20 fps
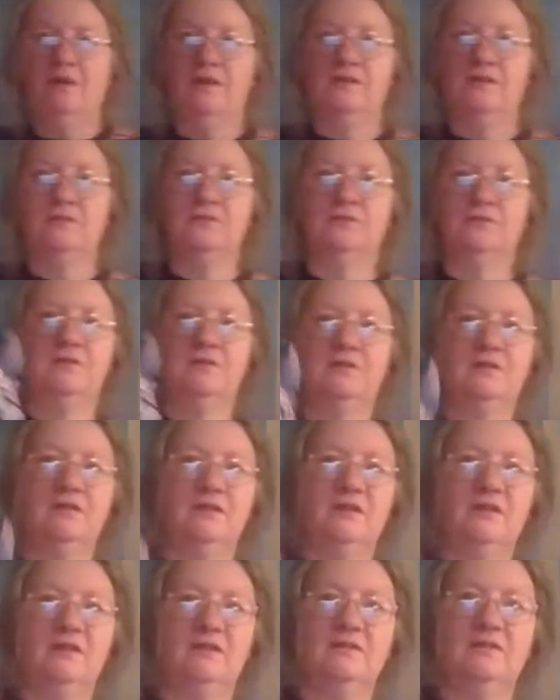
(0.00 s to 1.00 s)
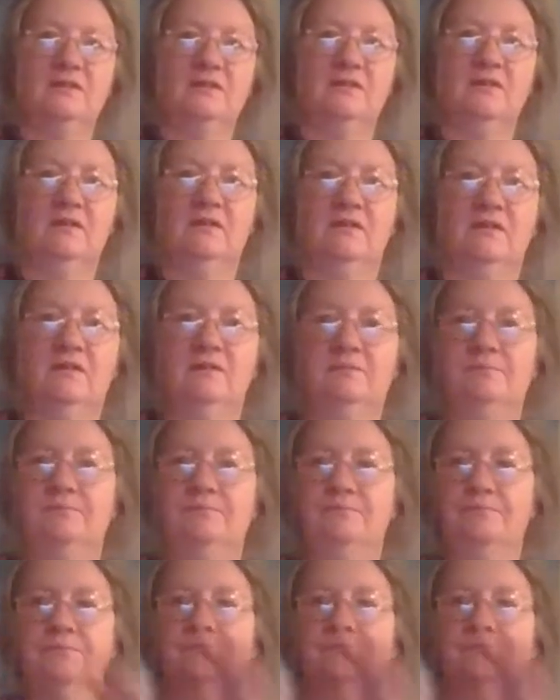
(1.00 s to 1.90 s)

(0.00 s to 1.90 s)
As you can see, he's here.